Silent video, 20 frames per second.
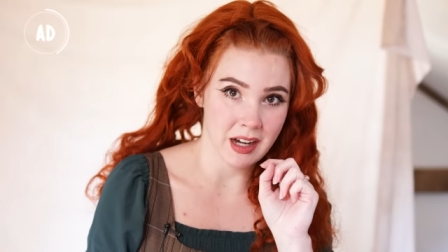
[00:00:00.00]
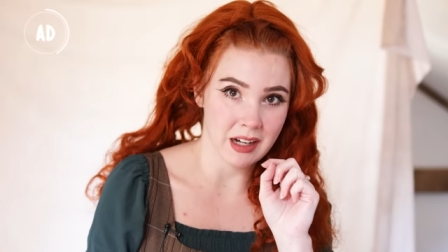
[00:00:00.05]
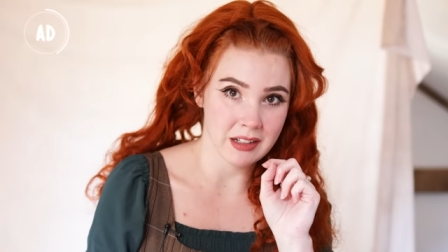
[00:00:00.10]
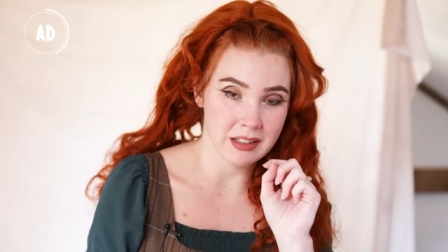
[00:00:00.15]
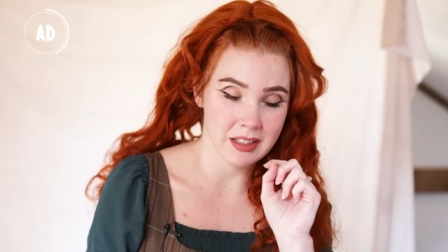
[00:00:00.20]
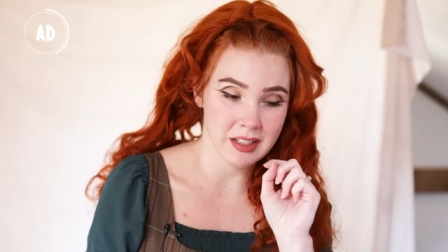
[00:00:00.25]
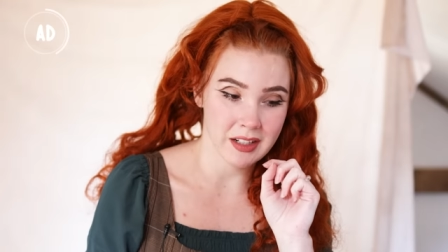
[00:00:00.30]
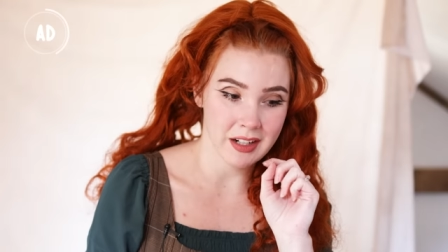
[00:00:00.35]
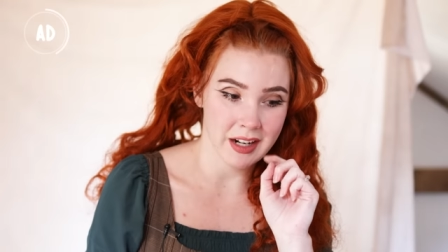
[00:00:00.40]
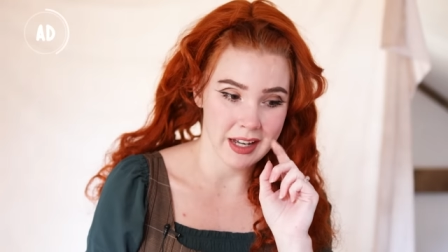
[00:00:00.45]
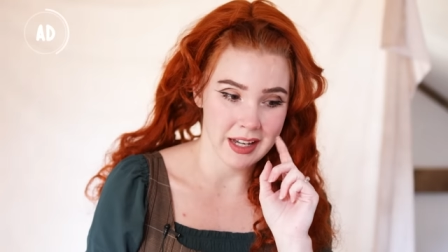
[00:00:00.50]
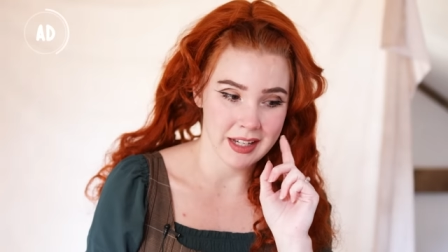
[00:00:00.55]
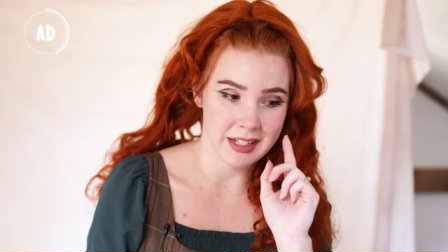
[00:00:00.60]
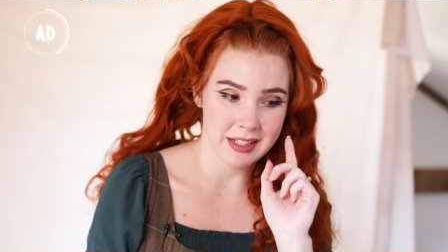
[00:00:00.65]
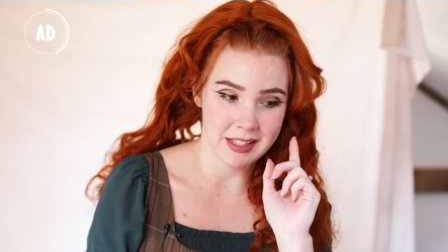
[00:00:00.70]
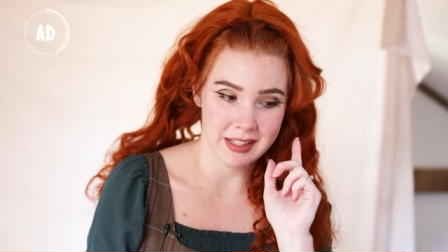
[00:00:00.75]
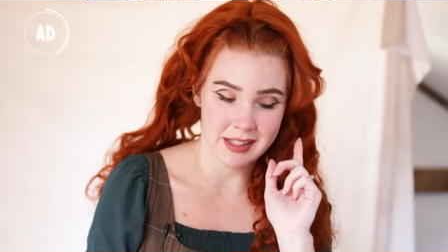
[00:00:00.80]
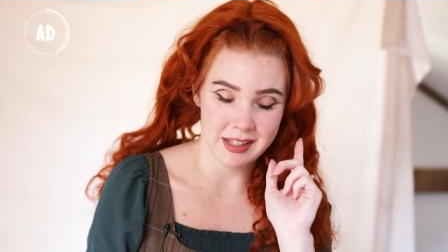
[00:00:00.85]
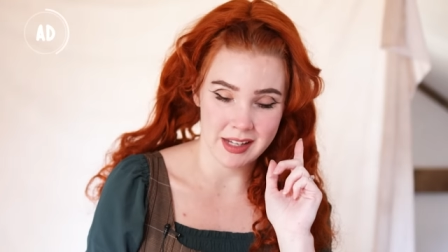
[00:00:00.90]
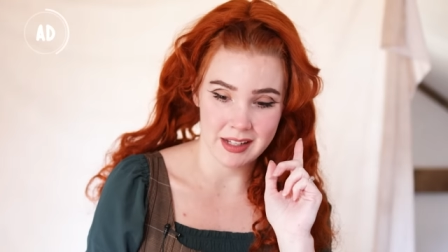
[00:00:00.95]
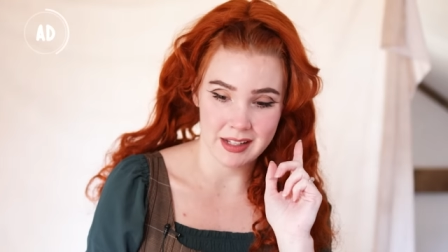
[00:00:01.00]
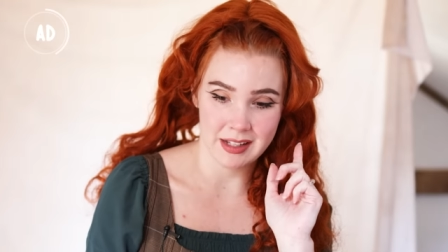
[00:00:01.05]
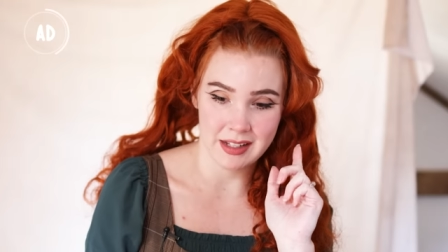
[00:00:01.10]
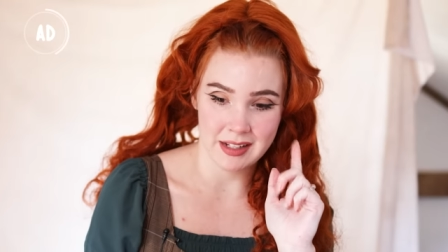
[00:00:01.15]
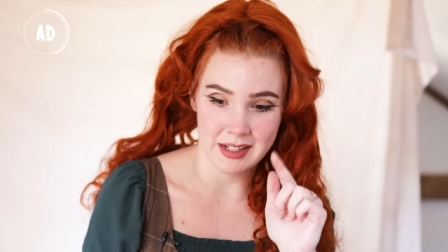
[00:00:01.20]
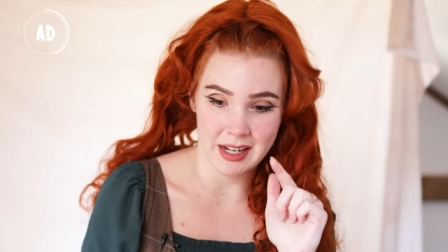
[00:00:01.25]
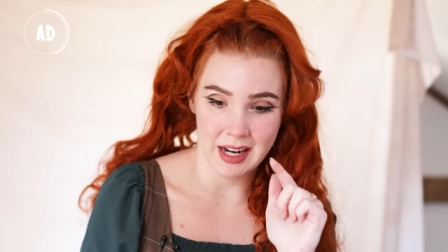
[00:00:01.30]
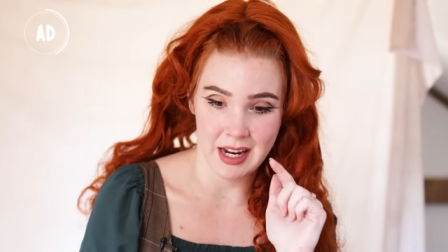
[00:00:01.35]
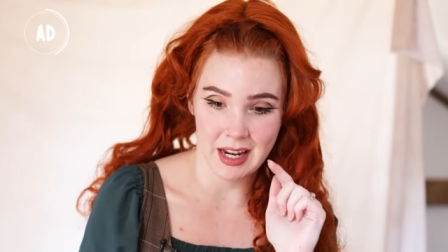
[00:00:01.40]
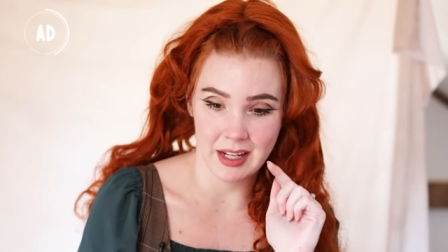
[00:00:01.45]
the color as
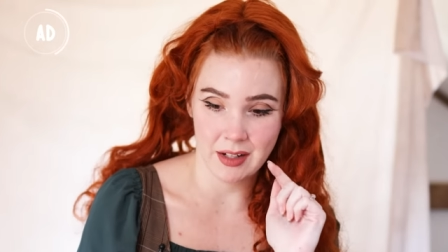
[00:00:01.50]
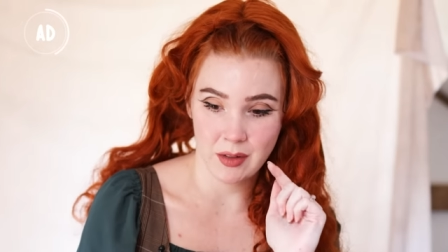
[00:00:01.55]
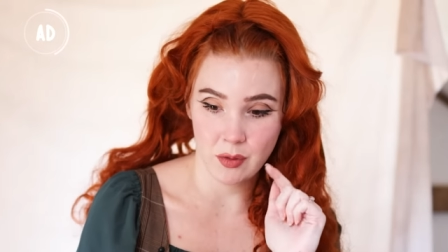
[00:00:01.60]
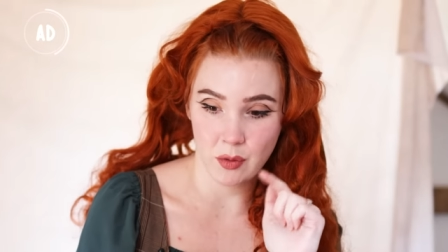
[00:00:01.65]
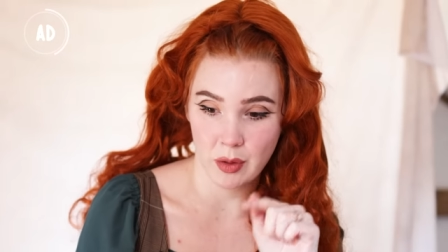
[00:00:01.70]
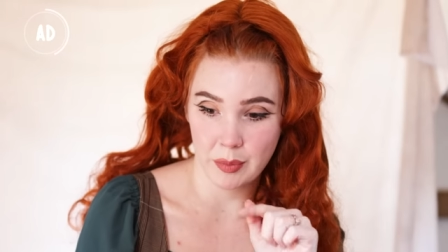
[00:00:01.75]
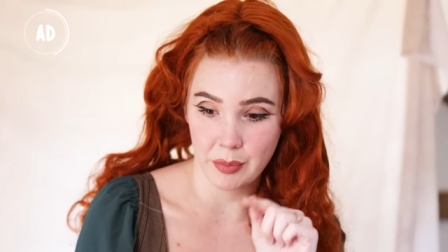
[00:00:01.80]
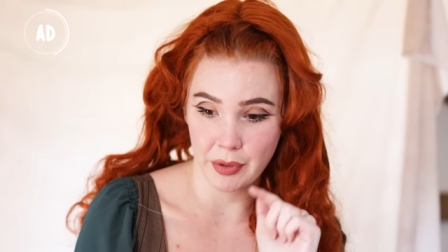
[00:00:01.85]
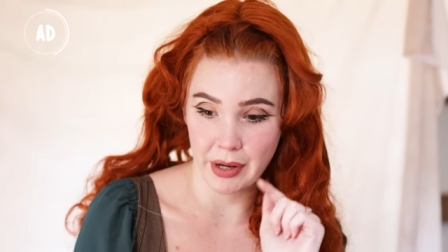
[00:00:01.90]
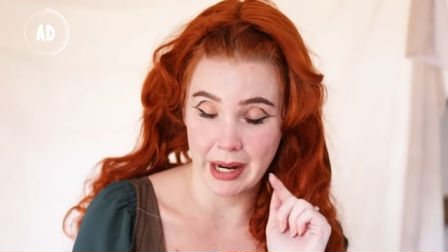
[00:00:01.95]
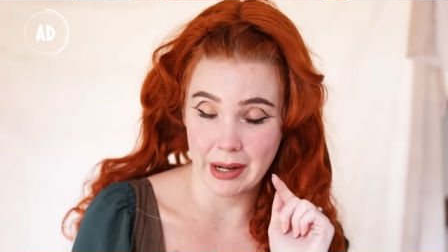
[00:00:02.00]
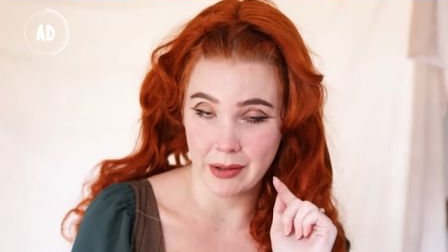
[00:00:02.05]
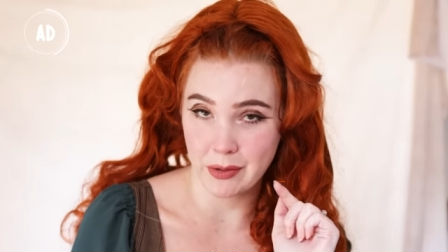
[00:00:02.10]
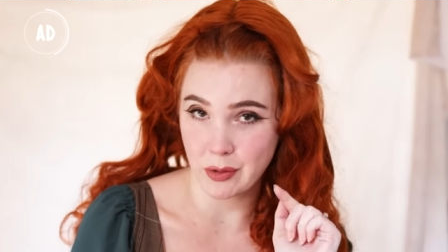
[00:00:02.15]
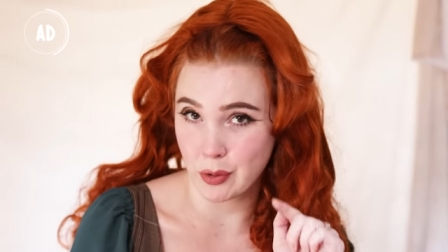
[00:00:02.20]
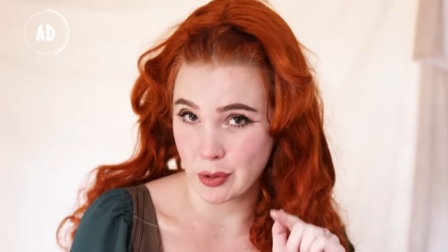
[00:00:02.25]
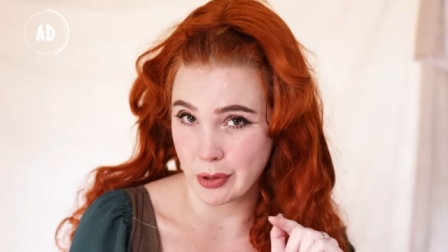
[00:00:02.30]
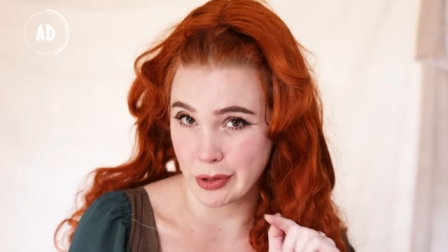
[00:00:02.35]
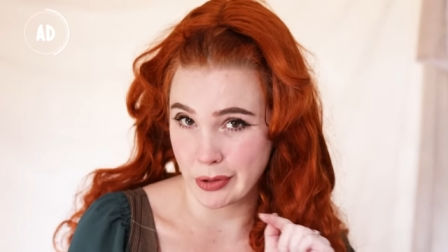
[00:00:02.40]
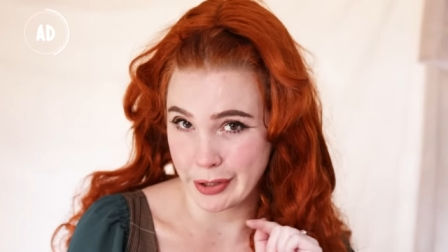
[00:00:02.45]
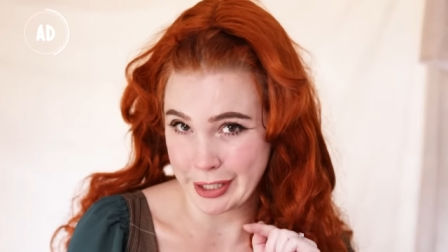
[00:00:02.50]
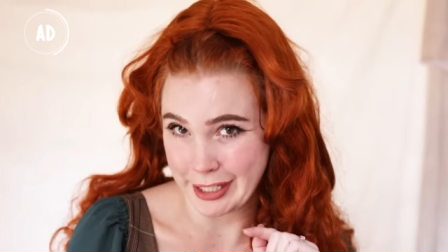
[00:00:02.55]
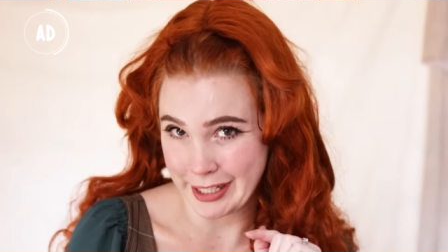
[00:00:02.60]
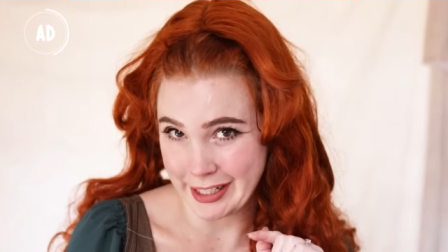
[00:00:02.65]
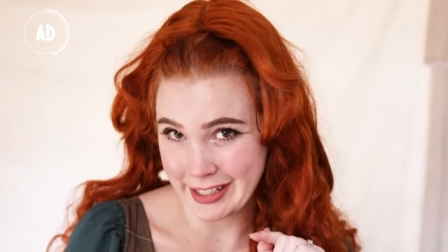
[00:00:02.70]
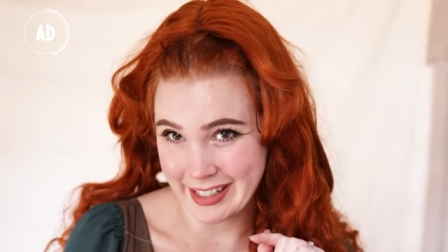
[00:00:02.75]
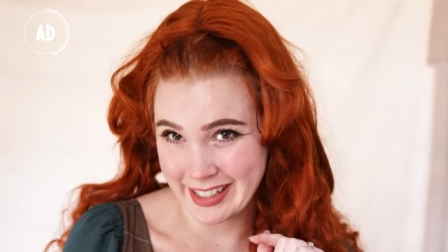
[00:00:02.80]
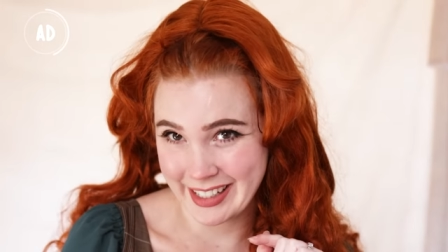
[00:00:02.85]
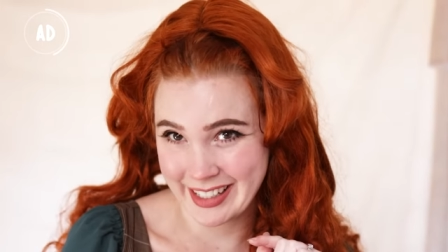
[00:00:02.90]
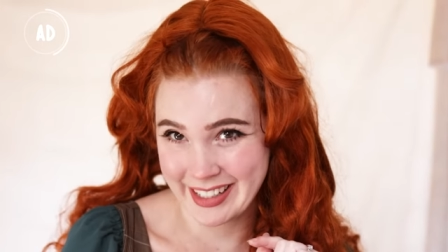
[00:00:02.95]
a tan or brown or
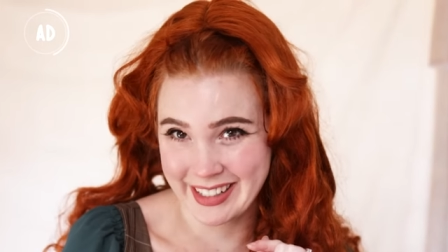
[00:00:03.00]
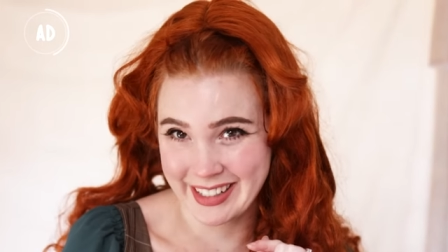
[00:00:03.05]
green.